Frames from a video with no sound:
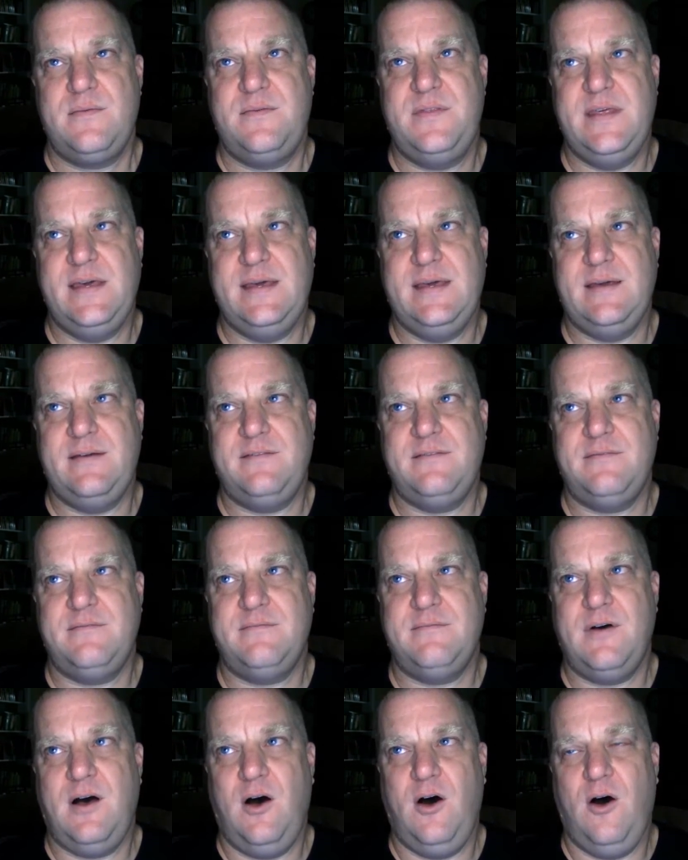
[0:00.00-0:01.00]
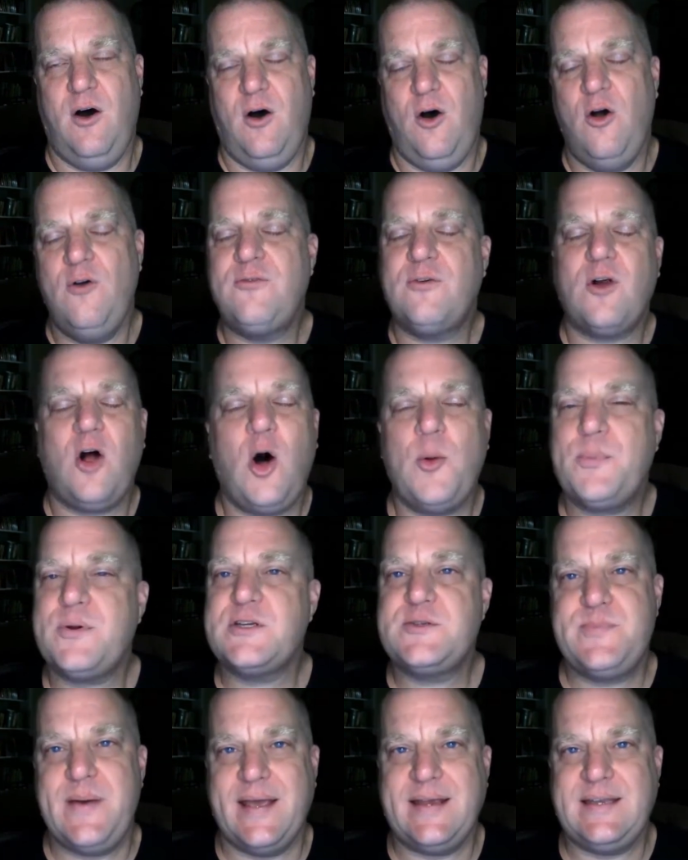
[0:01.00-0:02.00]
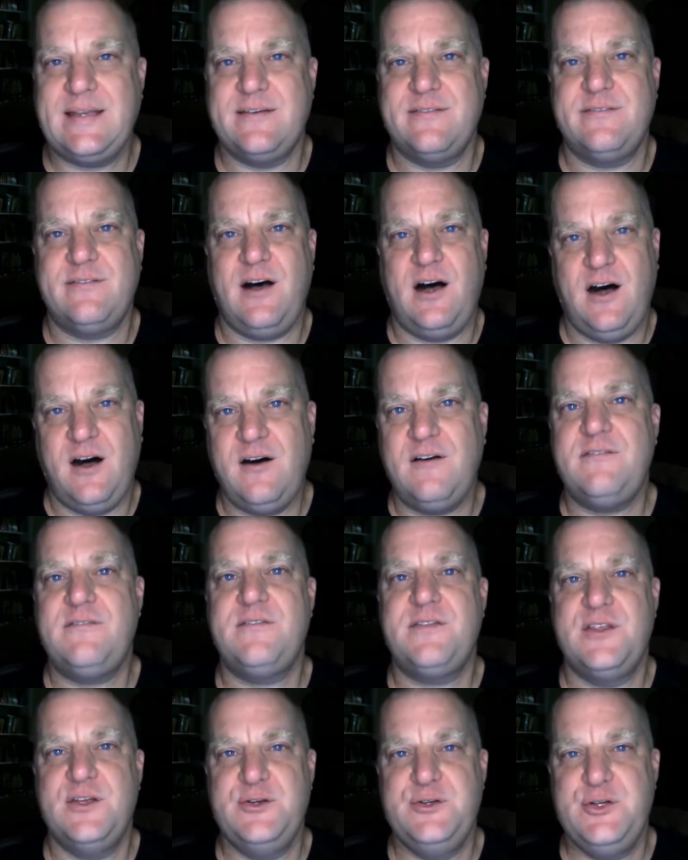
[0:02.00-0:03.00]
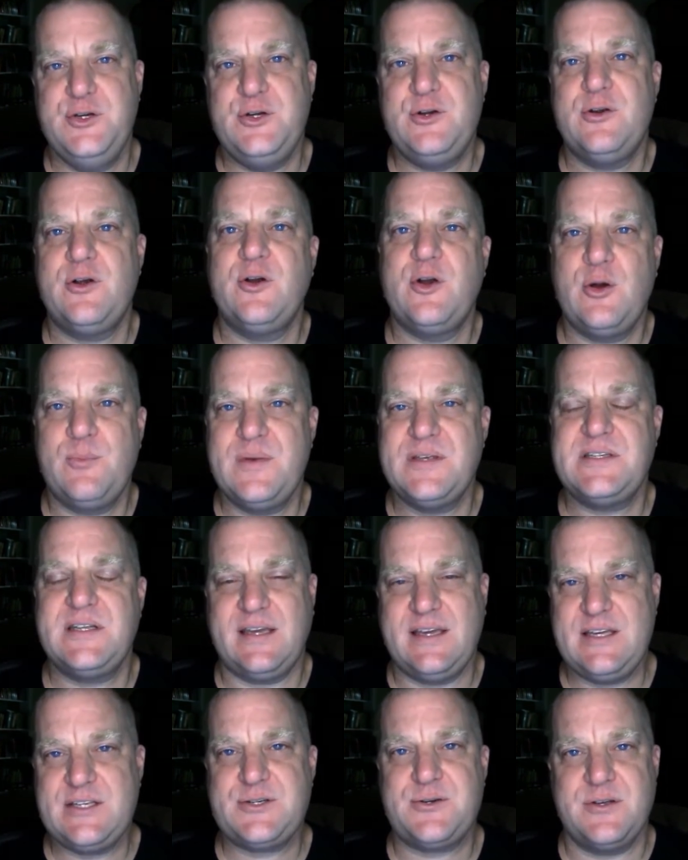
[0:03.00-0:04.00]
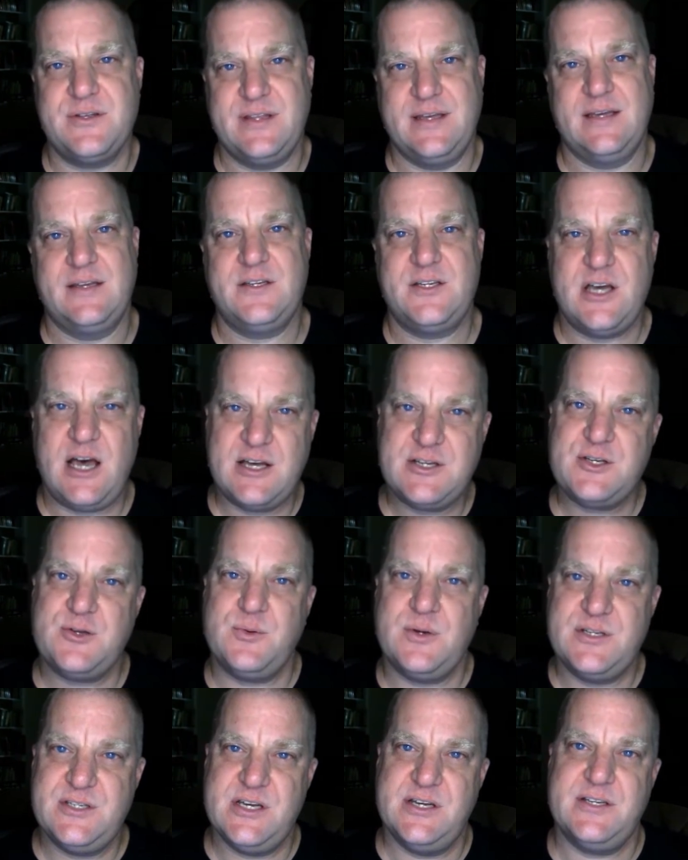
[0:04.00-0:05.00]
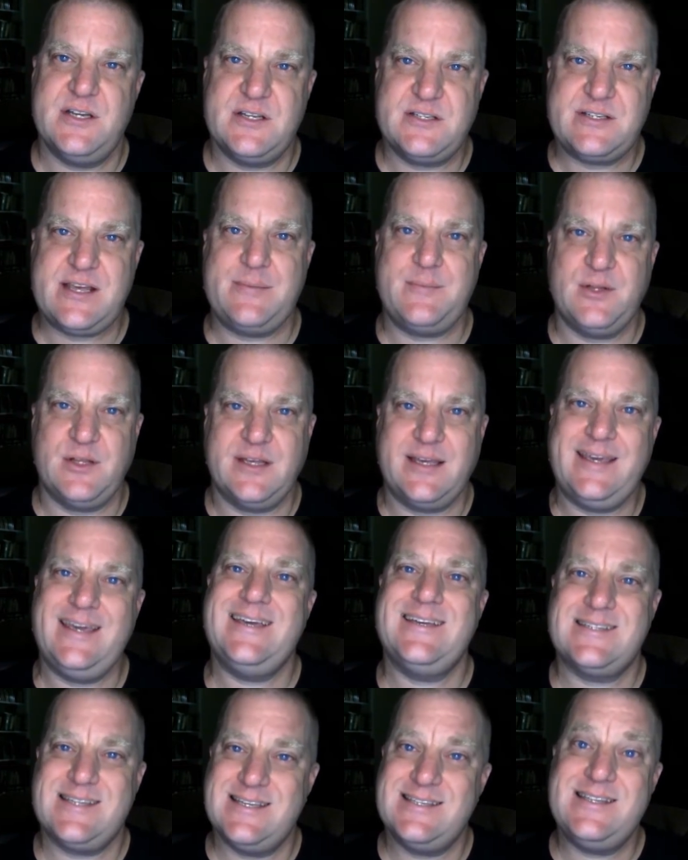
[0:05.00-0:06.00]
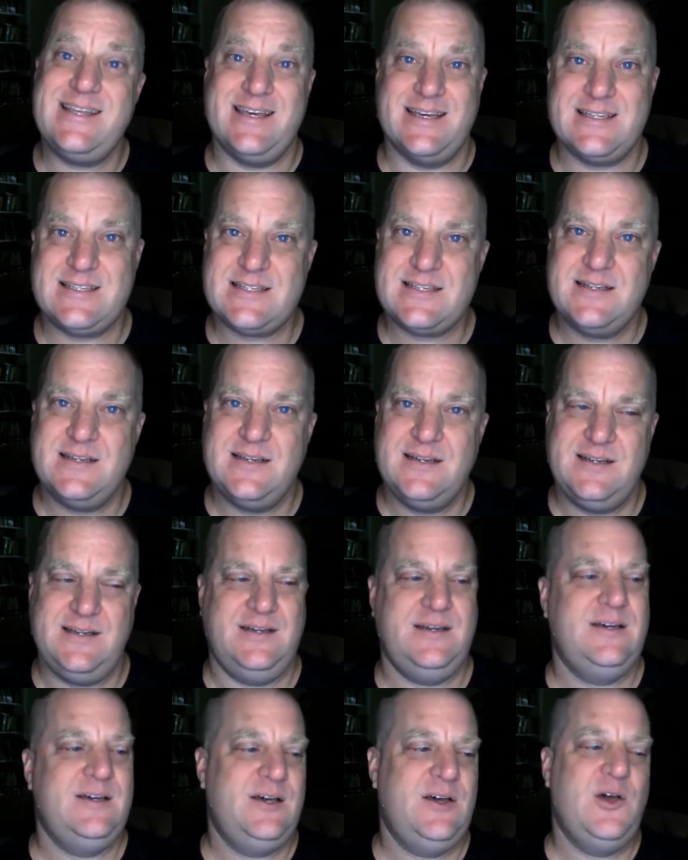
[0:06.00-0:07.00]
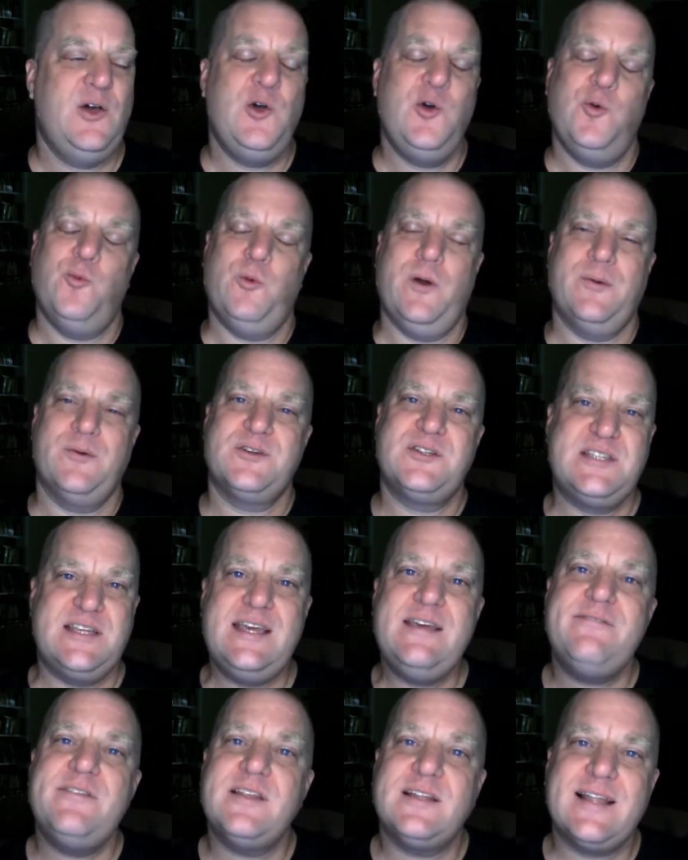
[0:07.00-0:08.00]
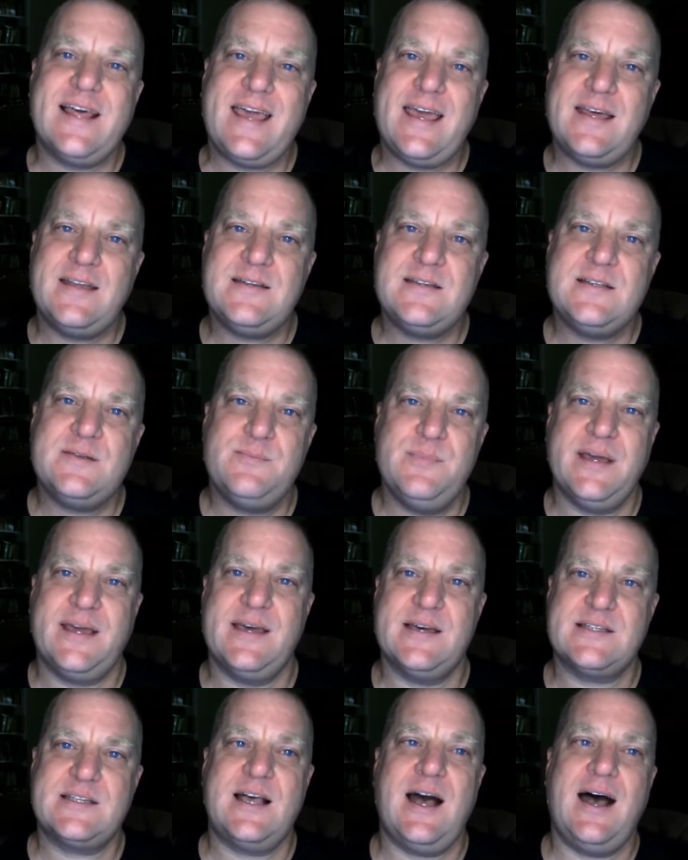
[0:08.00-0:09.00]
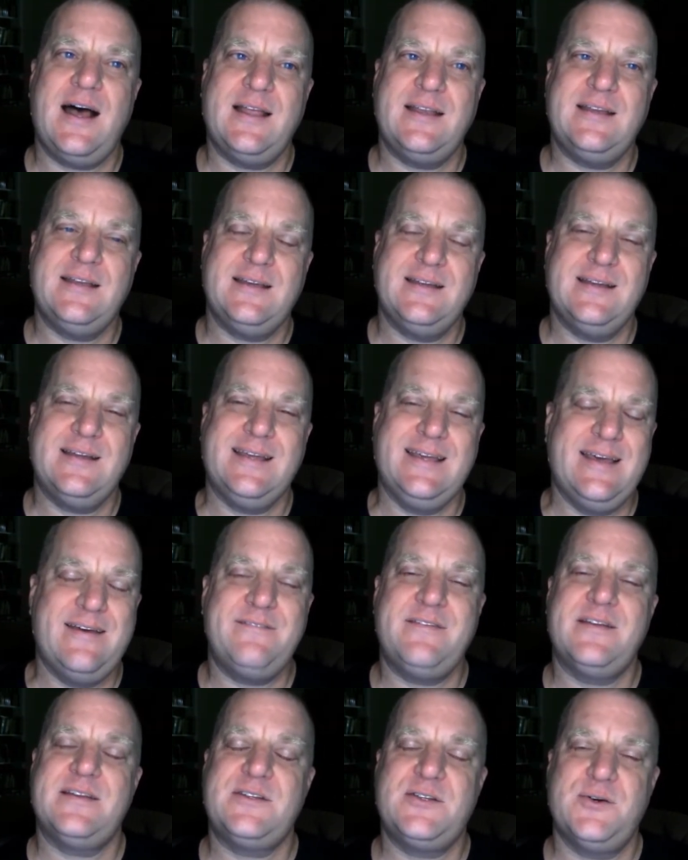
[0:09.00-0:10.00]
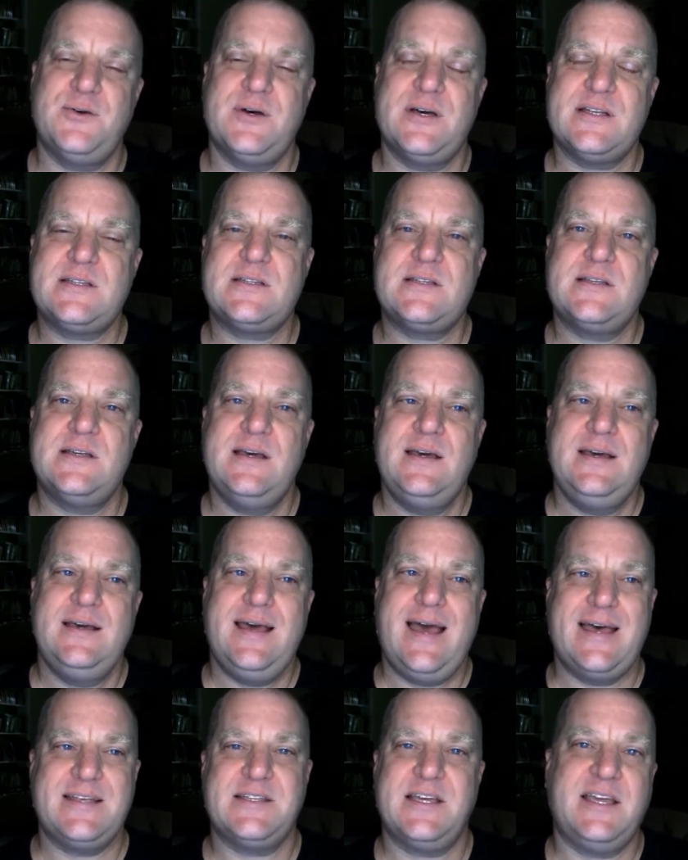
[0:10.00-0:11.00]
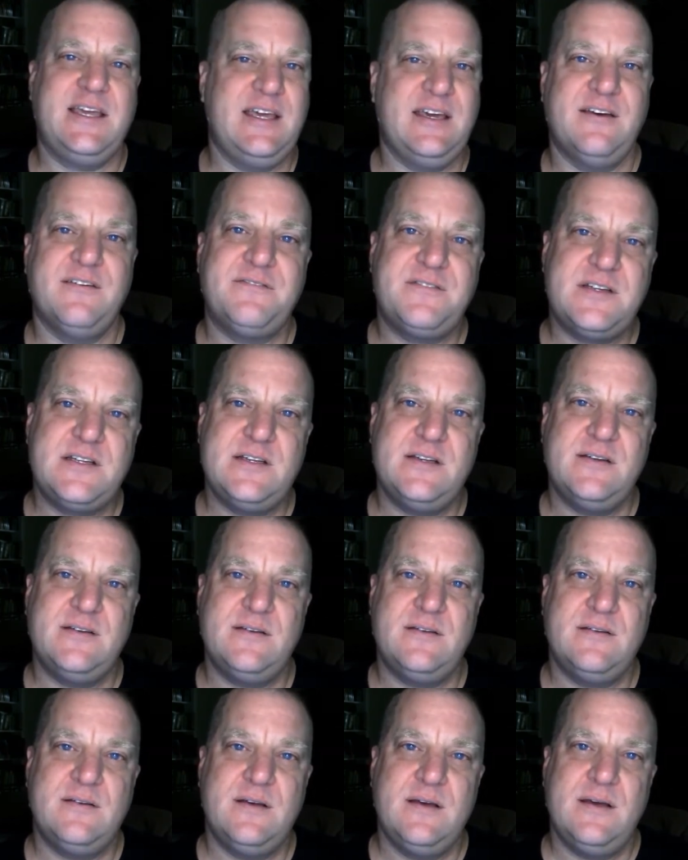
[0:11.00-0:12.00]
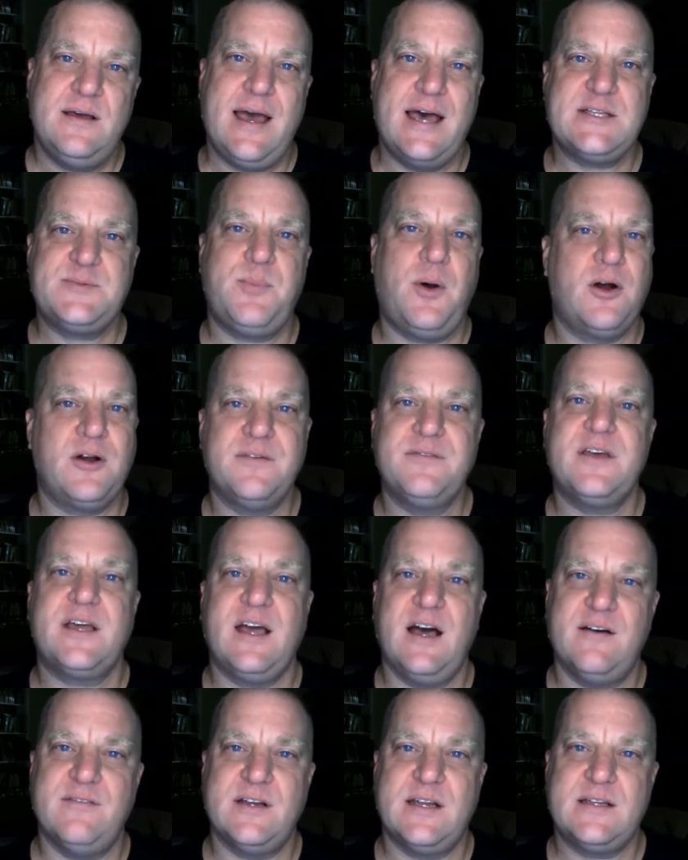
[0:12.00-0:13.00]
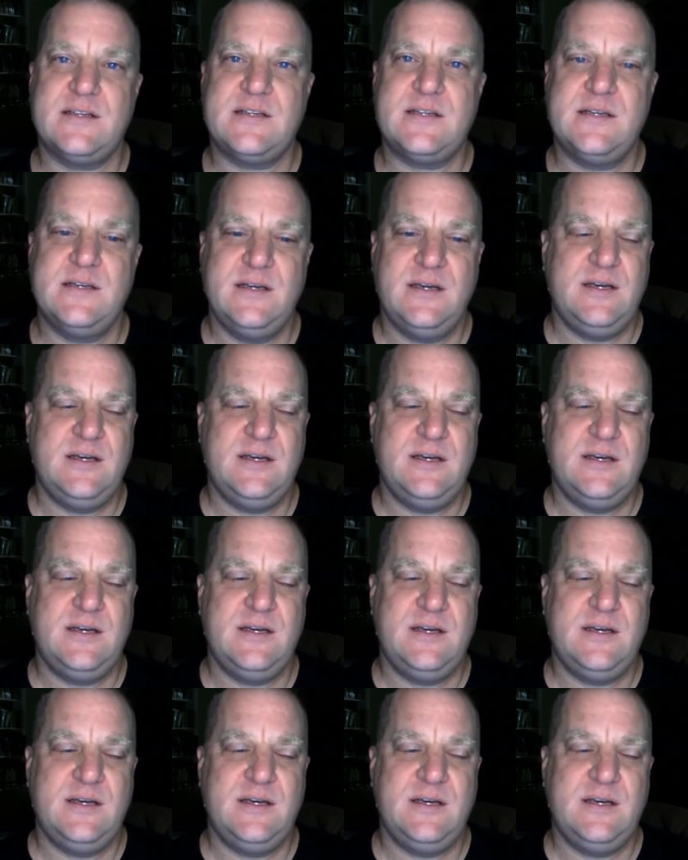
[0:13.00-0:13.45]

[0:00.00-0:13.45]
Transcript: the overall perspective of the Deuteronomistic history then, Joshua, Judges, Samuel, and Kings, is this. We receive the land because God gave it to us as a gift, as part of the covenant.